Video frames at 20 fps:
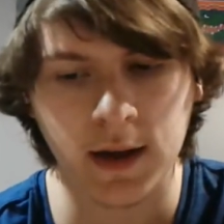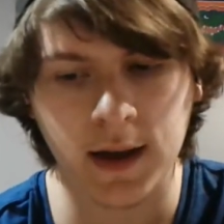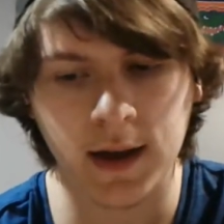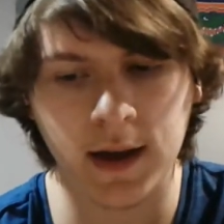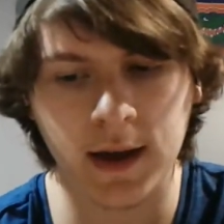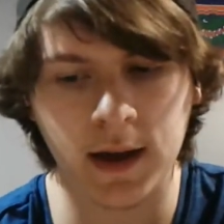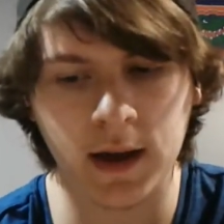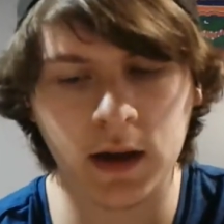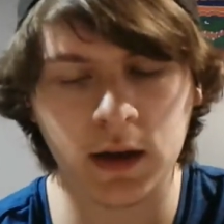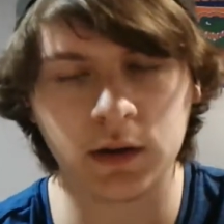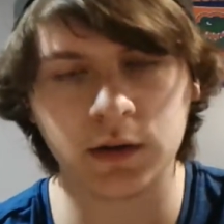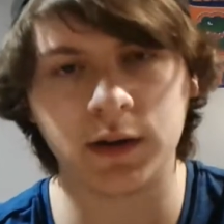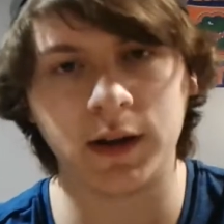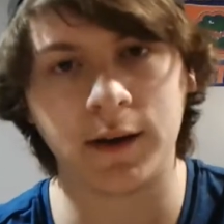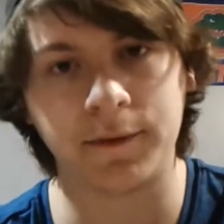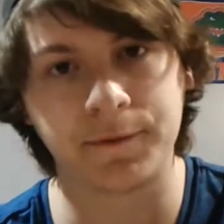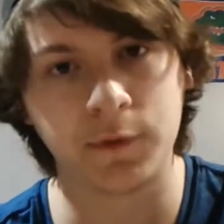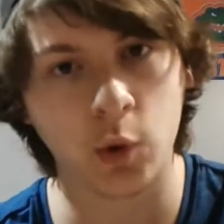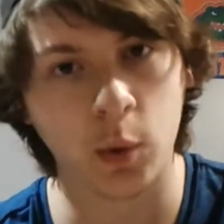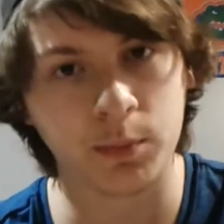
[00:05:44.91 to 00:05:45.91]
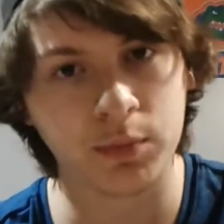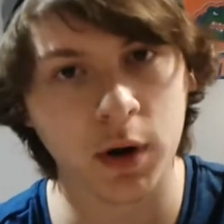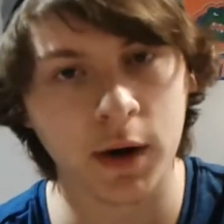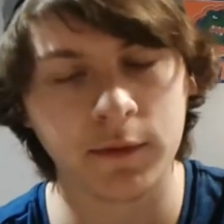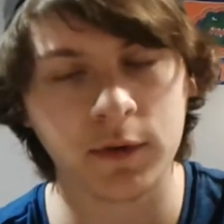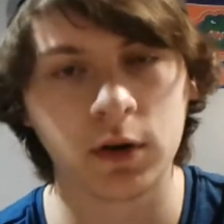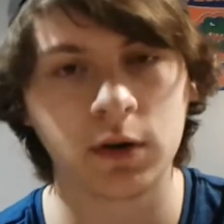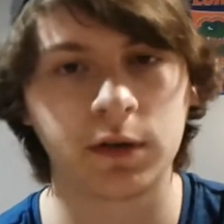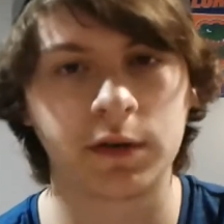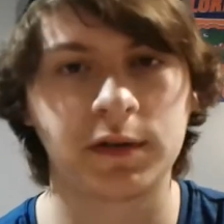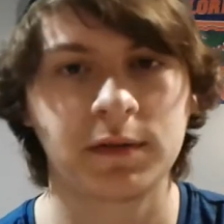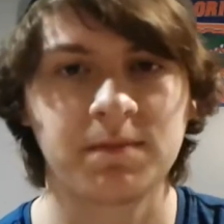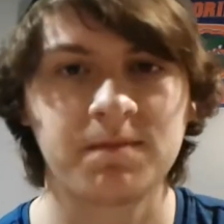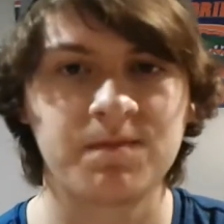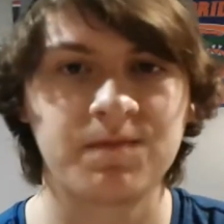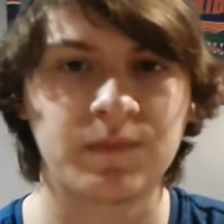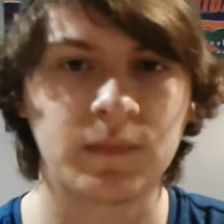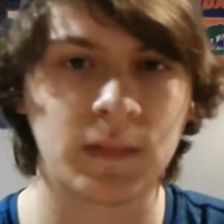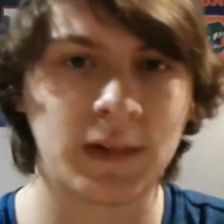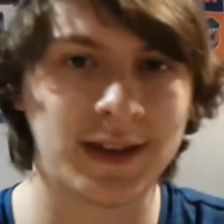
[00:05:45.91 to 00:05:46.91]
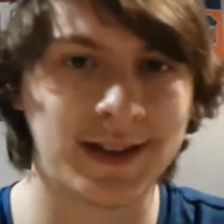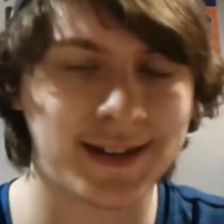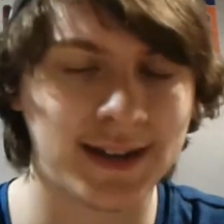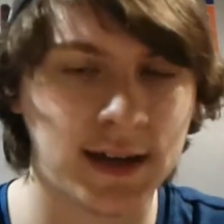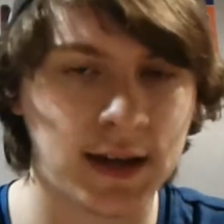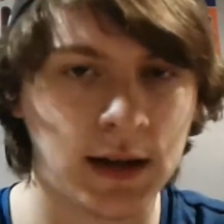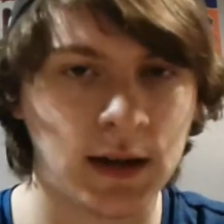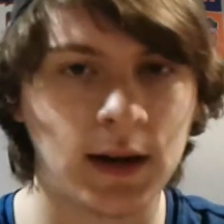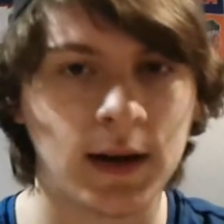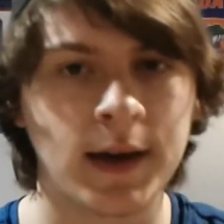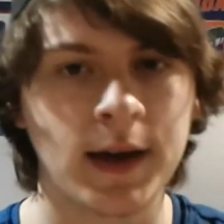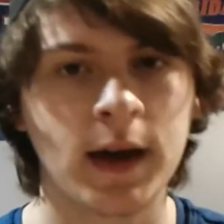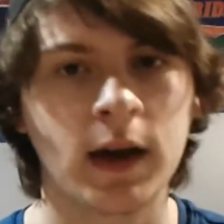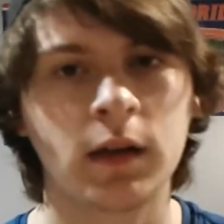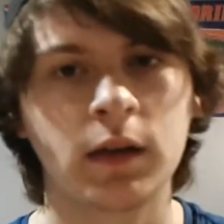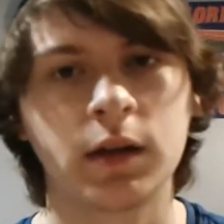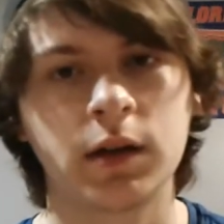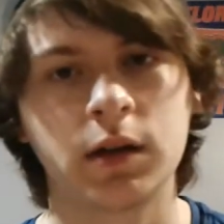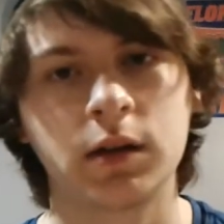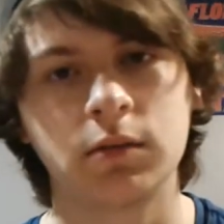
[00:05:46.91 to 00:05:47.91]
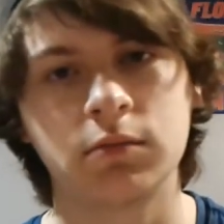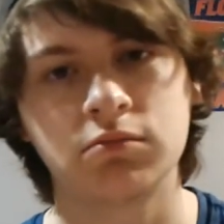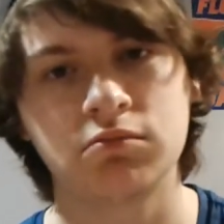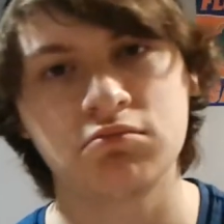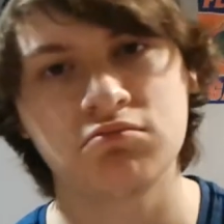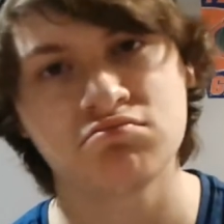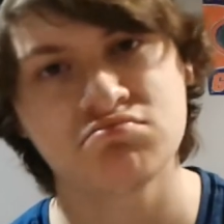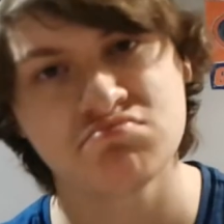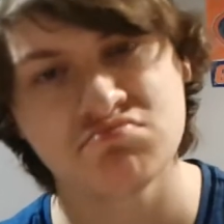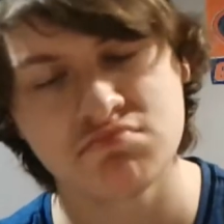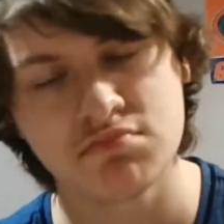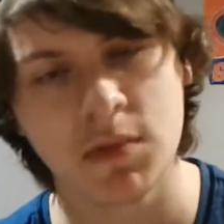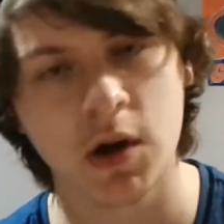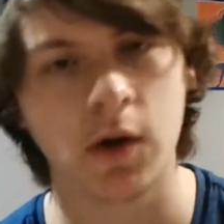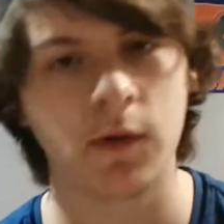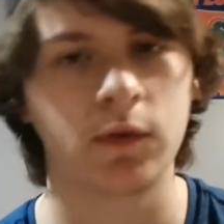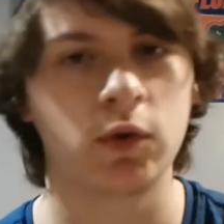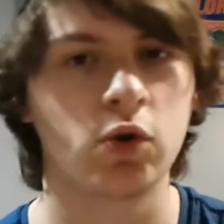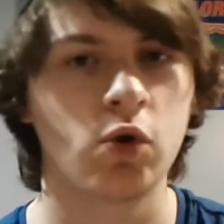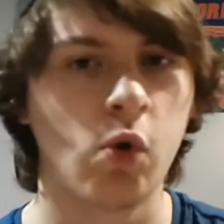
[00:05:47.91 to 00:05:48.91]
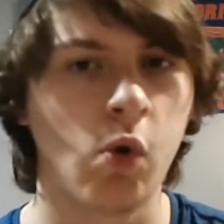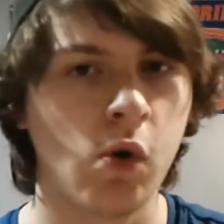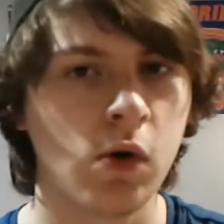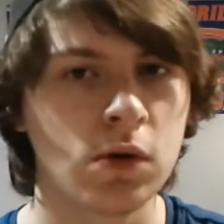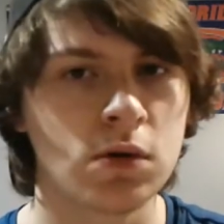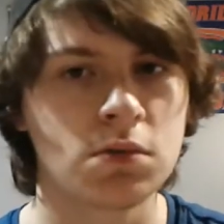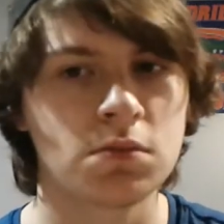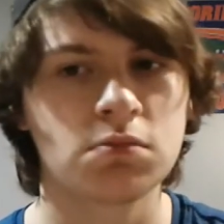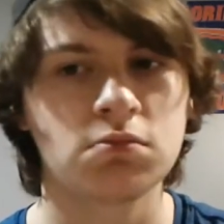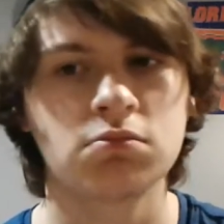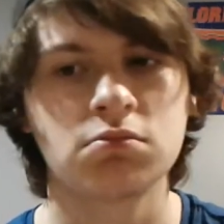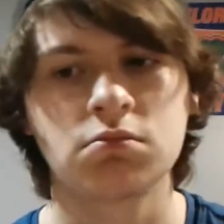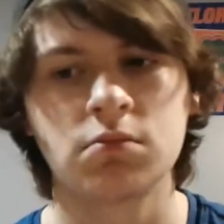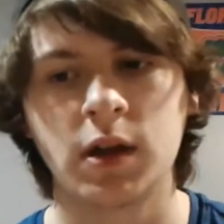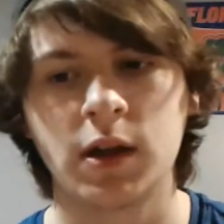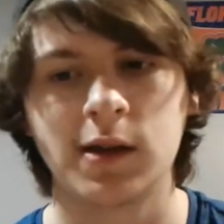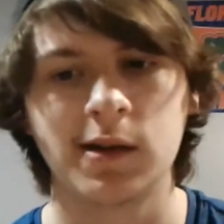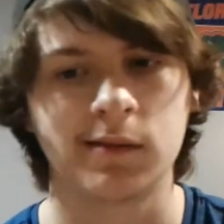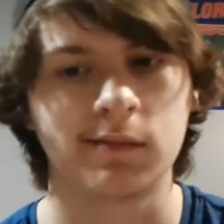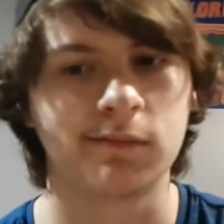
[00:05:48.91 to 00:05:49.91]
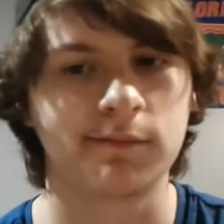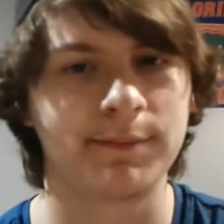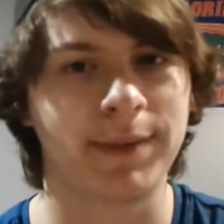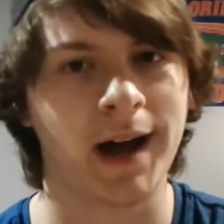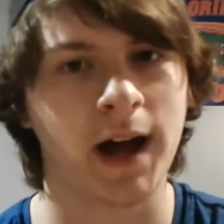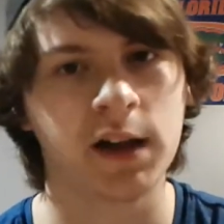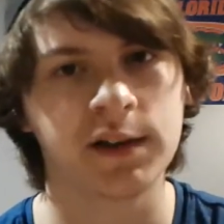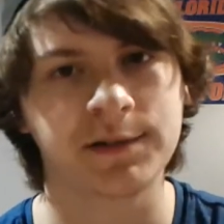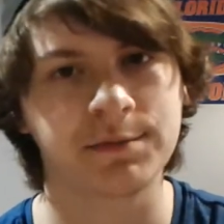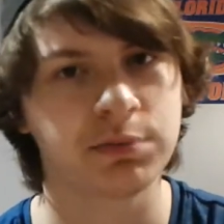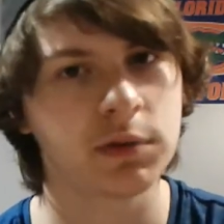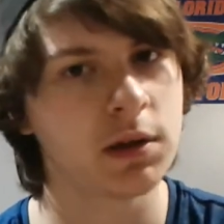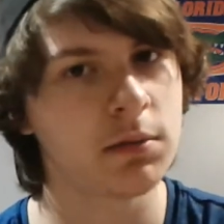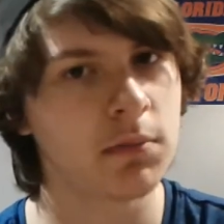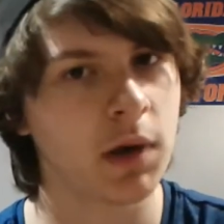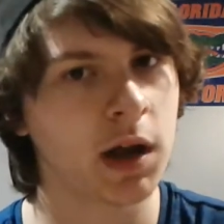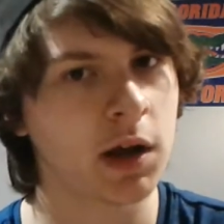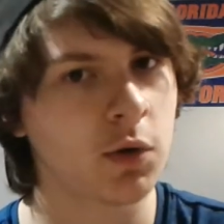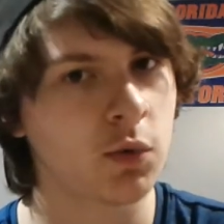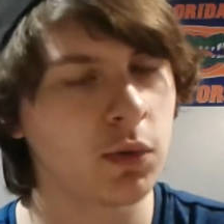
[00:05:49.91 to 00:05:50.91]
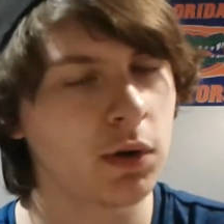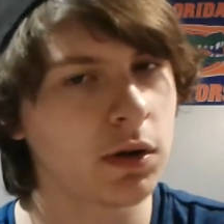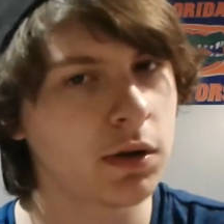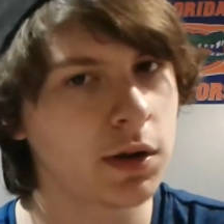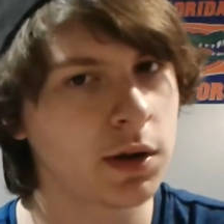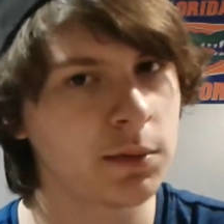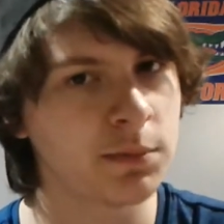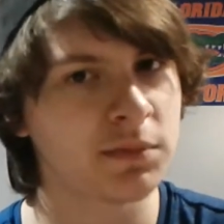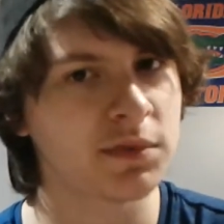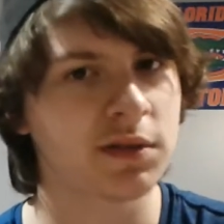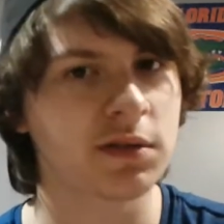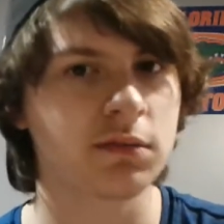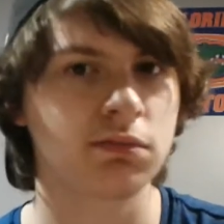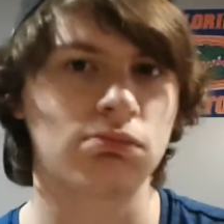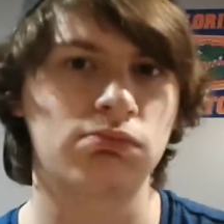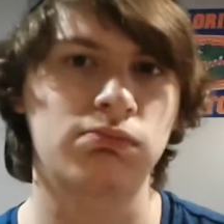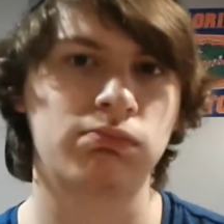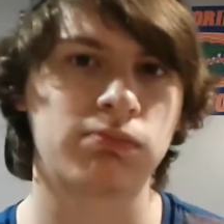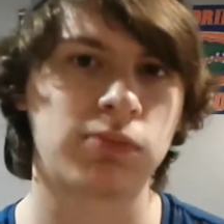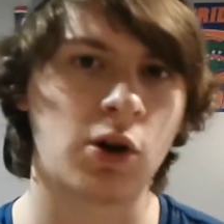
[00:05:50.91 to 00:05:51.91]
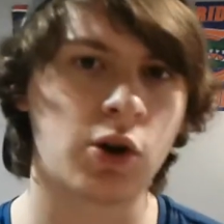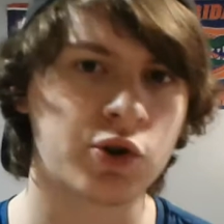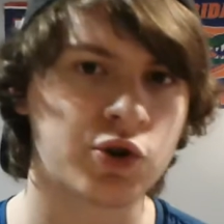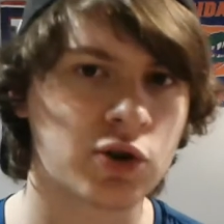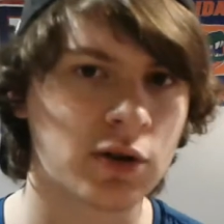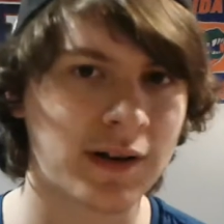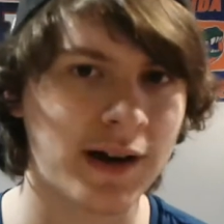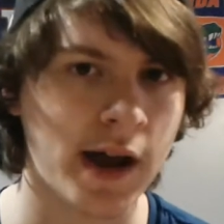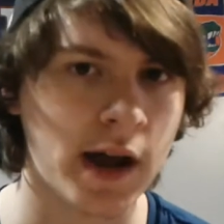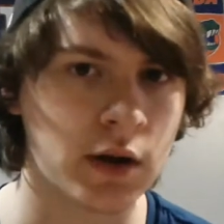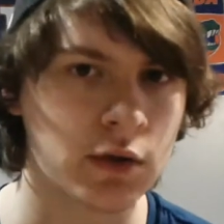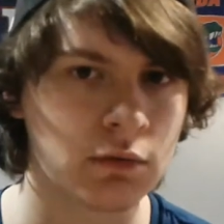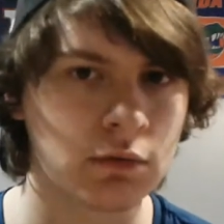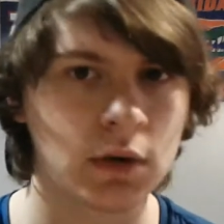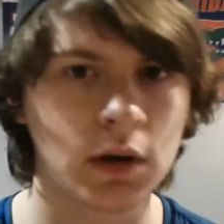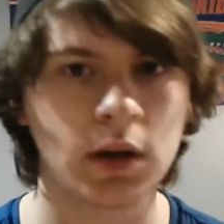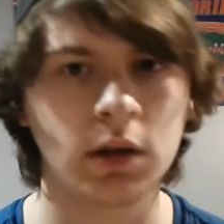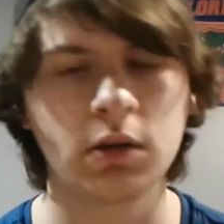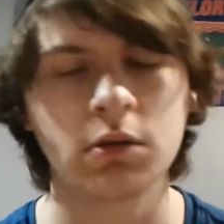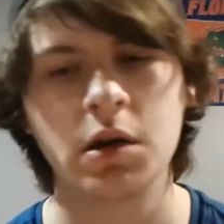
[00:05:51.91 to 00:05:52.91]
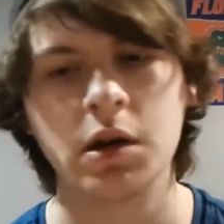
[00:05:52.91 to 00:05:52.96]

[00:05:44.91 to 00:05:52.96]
And you have Phillip Rivers, Keenan Allen, Melvin Gordon, possibly Mike Williams, Hunter Henry.